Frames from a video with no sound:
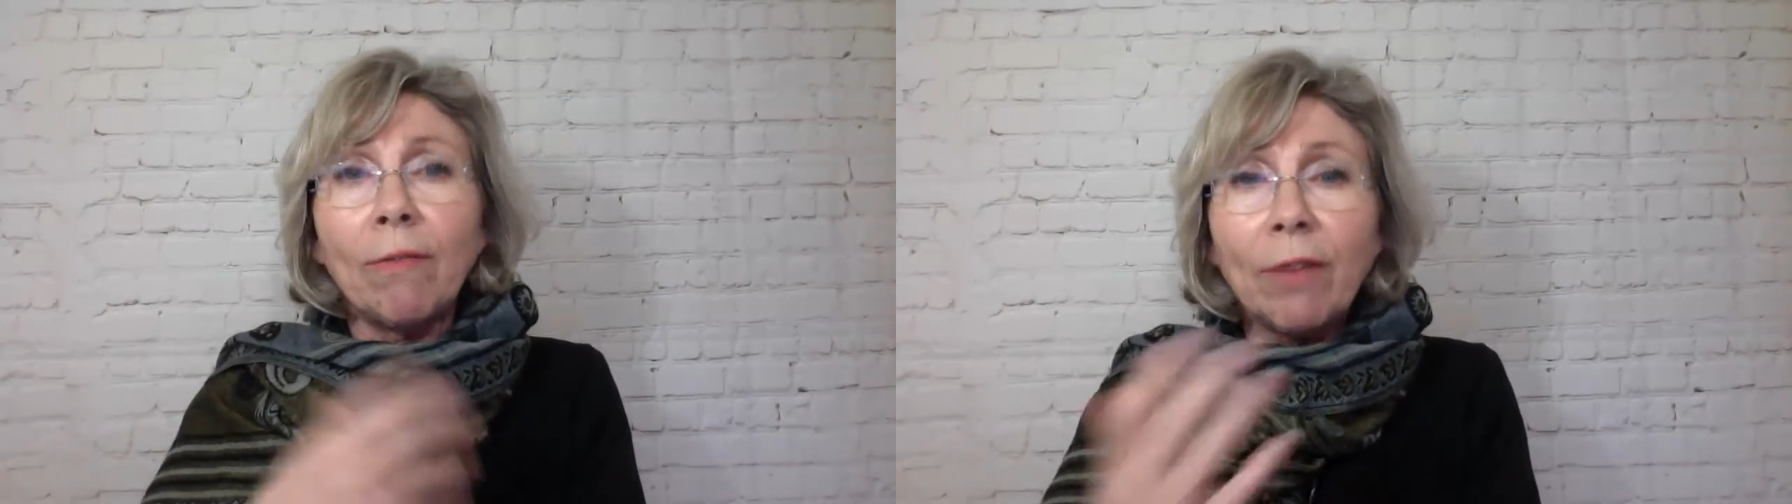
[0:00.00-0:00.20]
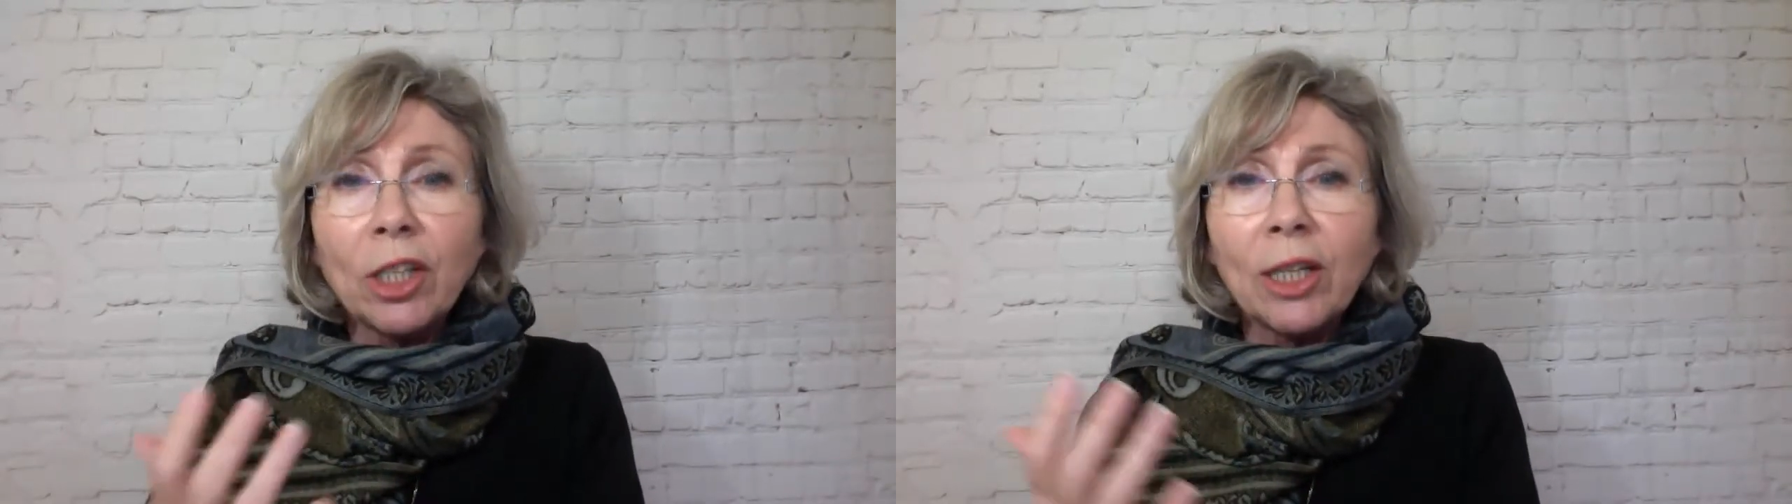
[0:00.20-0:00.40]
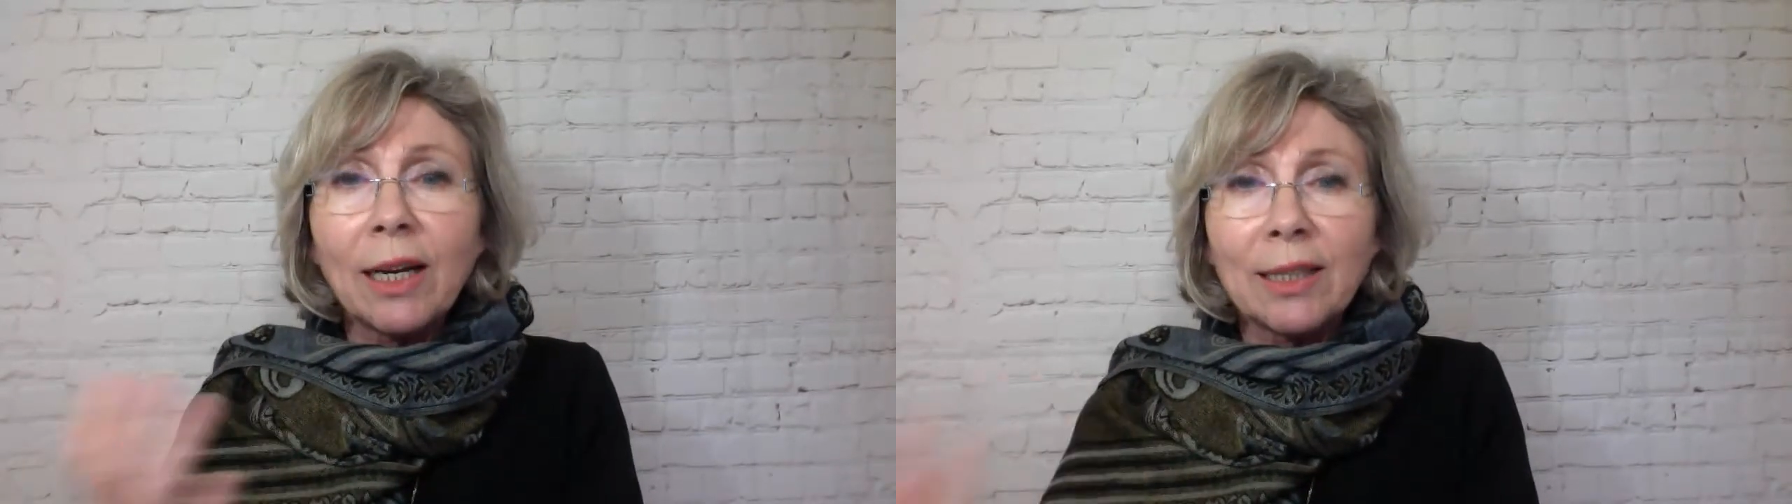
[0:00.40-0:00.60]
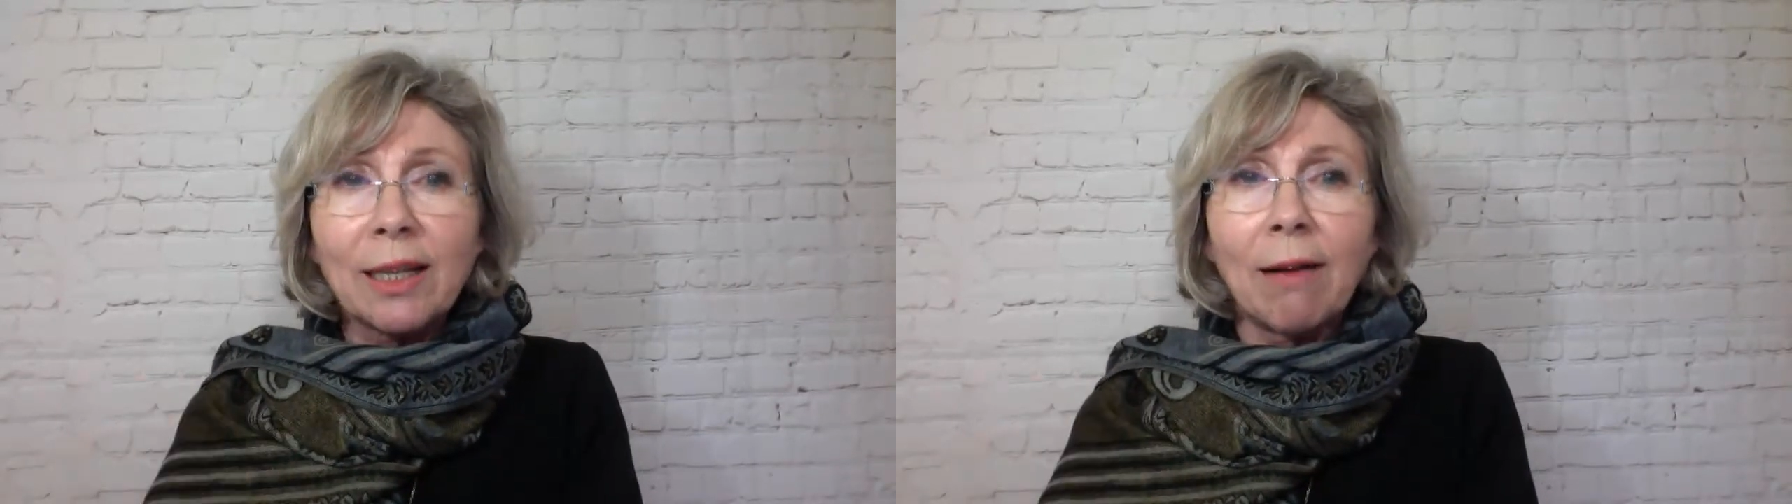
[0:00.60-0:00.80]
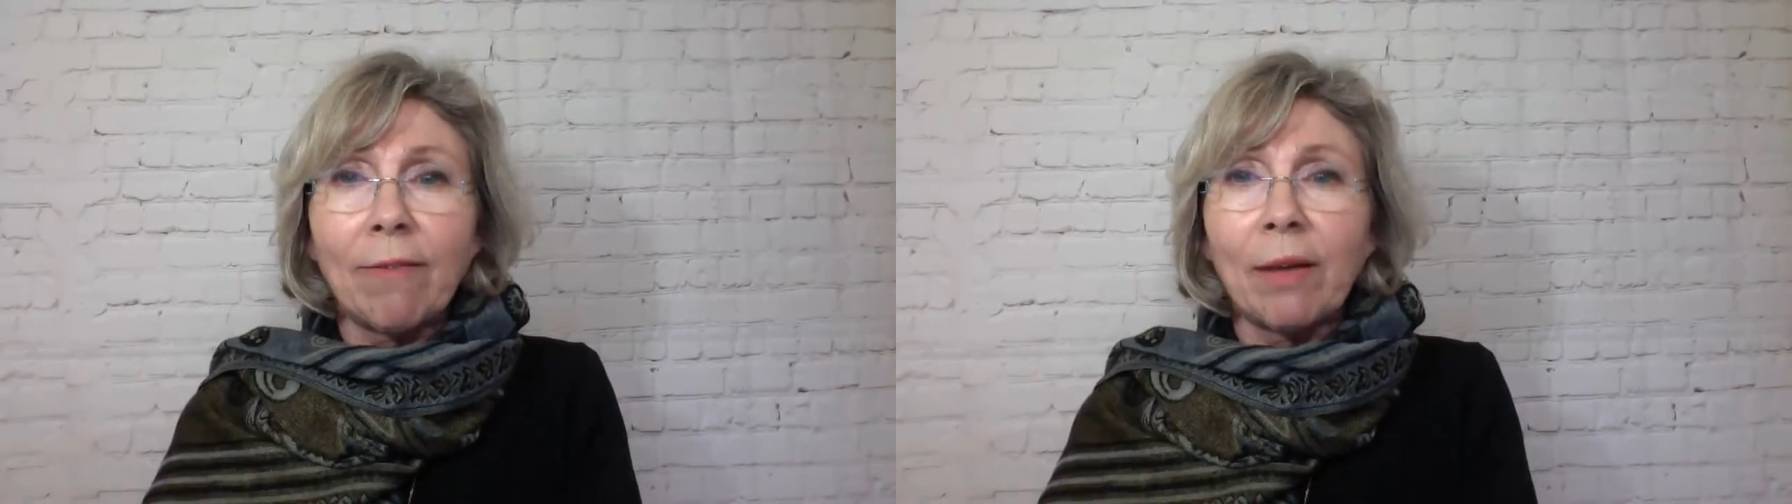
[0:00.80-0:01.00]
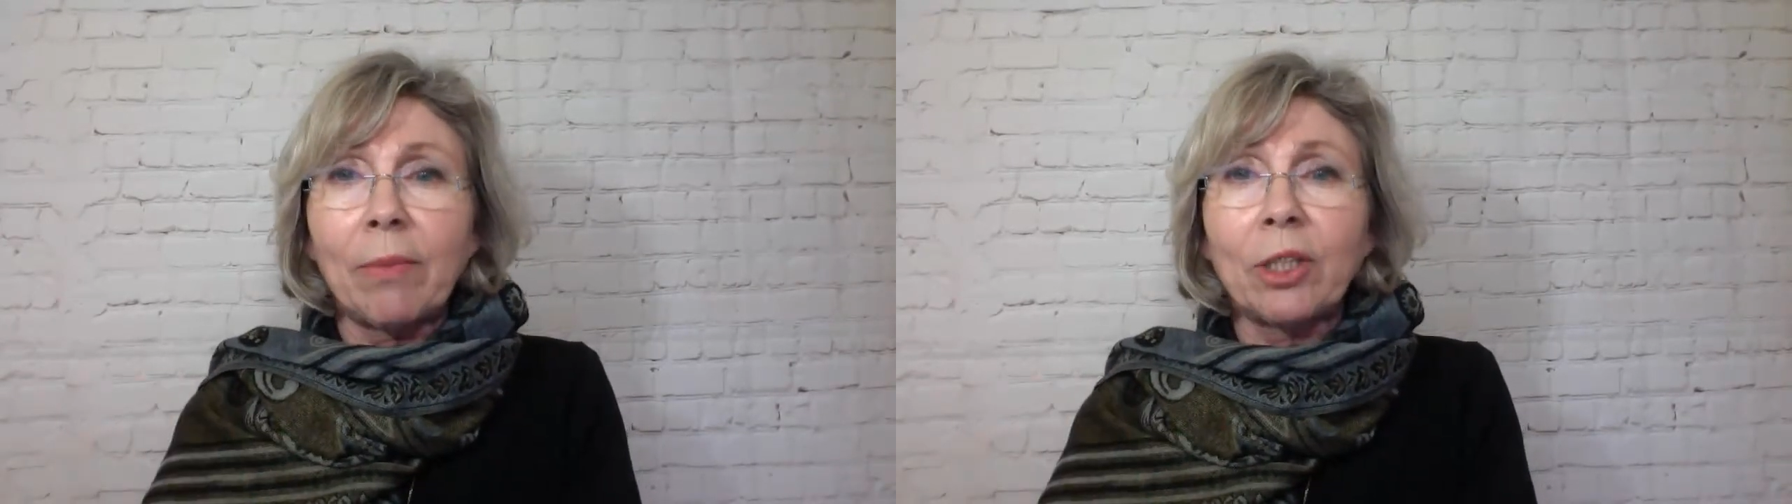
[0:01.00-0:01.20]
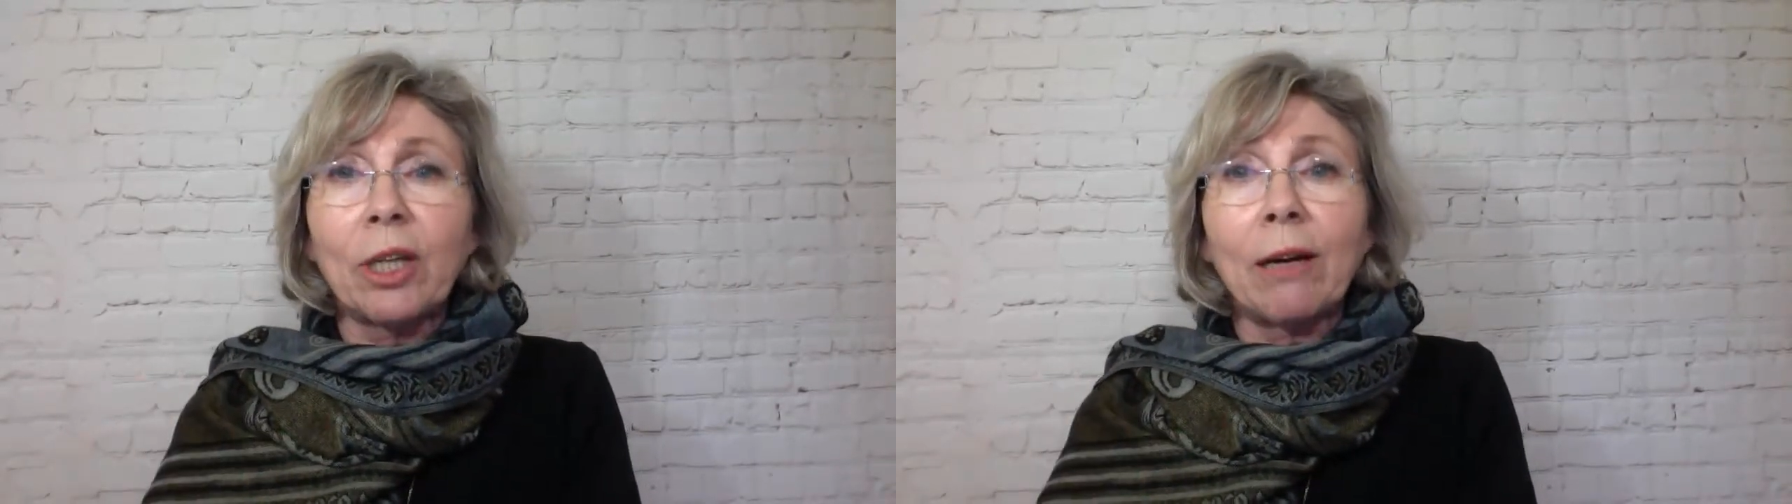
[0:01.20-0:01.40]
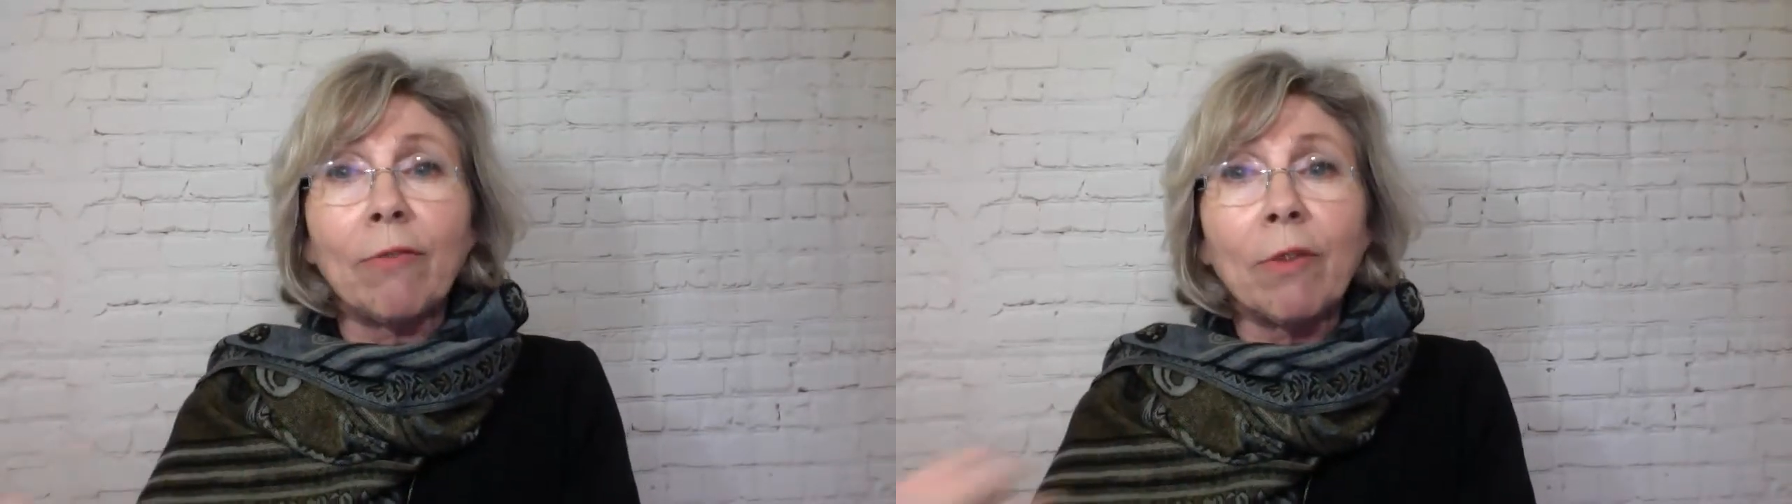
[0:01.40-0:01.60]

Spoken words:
vision and self-image, and